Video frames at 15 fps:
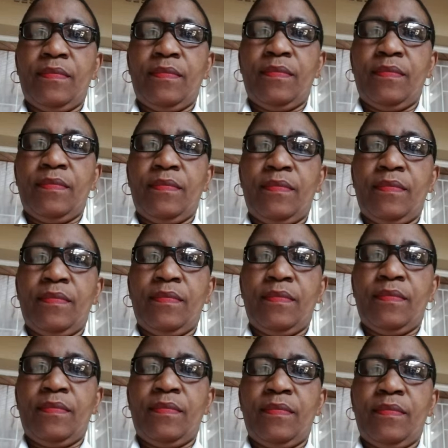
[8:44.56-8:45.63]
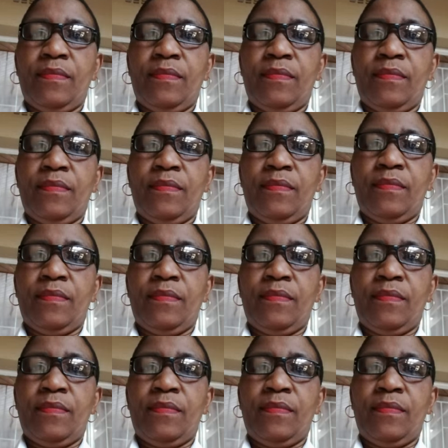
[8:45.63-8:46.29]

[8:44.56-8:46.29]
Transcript: [no speech]